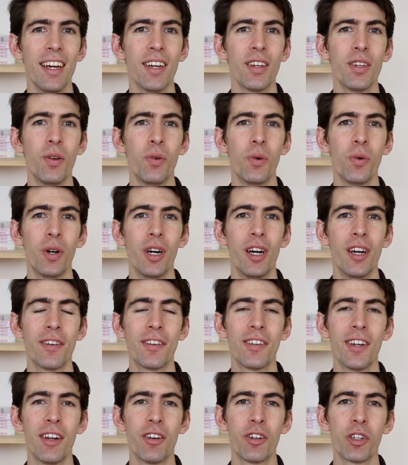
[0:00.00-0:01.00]
your
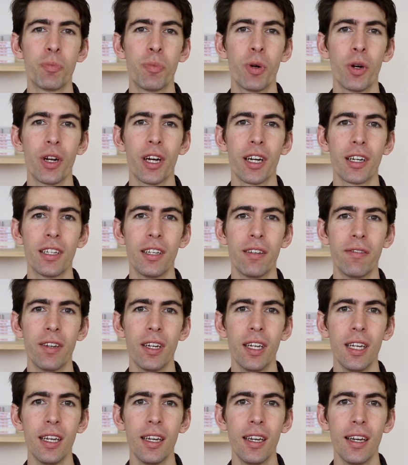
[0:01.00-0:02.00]
generous
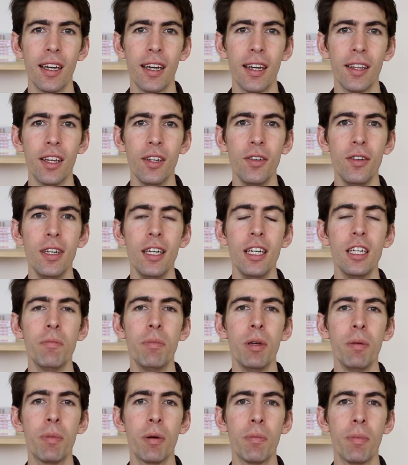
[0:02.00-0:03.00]
productivity, then you need to
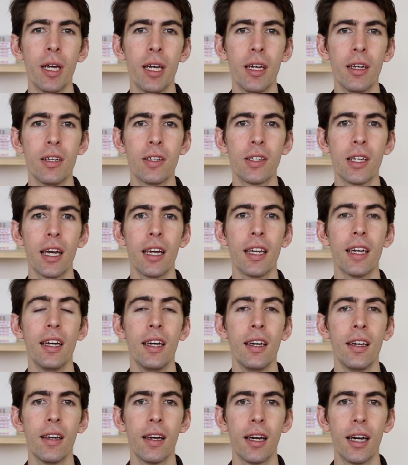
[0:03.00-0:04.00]
be prepared to say,